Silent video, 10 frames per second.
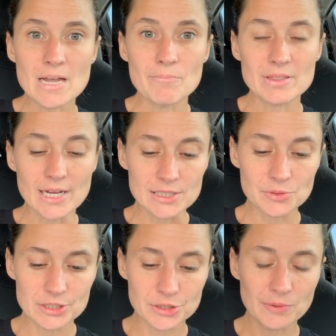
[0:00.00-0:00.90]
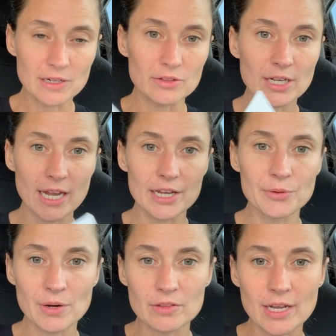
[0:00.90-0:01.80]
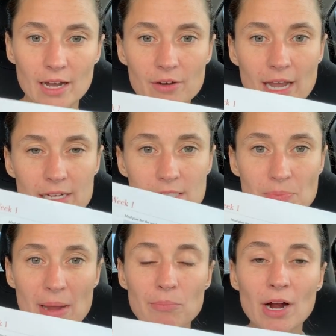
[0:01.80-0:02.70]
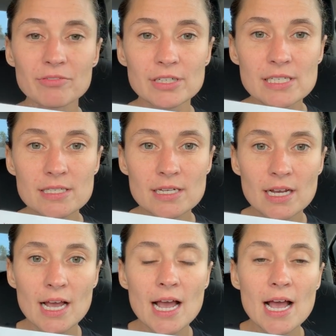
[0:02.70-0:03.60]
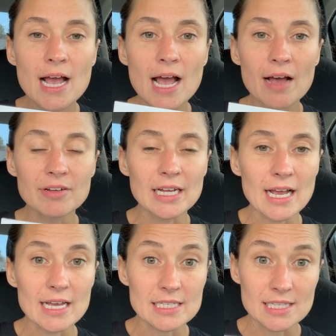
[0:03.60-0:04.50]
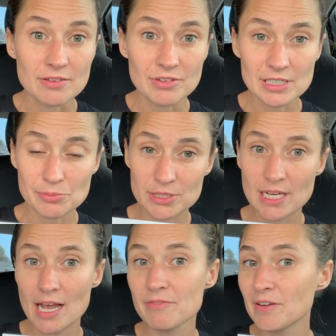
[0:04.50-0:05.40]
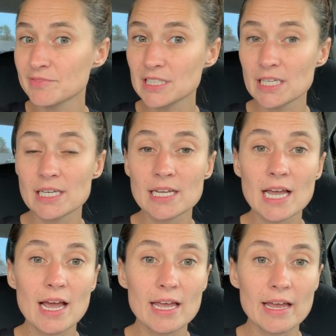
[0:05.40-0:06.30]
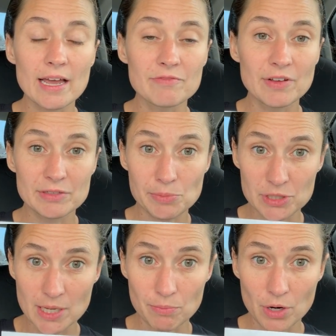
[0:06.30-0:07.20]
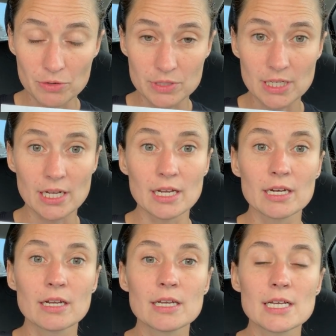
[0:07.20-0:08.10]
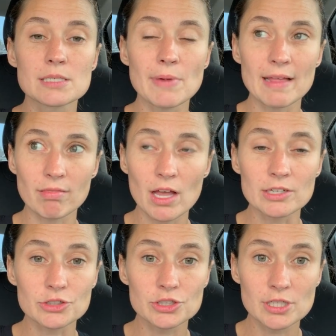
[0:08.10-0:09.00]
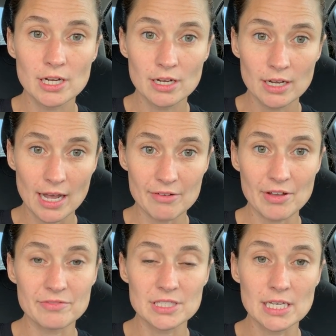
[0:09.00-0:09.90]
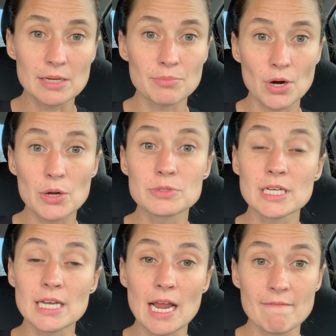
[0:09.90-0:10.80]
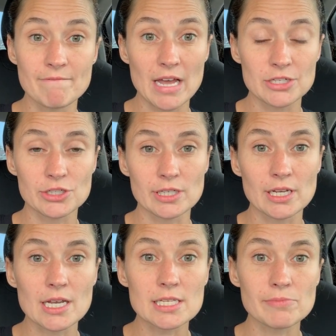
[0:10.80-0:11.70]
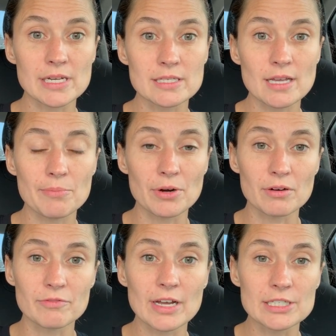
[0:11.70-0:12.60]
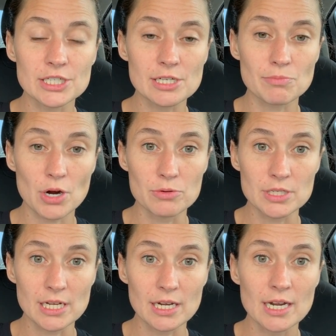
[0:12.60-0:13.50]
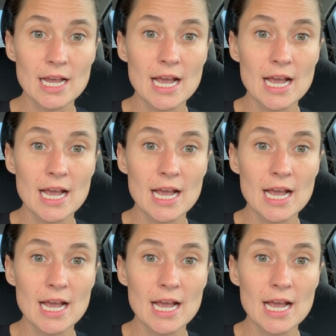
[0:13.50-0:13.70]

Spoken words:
But that's what you want to look at. You want to look at, okay, is my breakfast is it 50% FFC and 50% protein? Is my lunch FFC, protein, and veggie? Is my supper veggie, protein?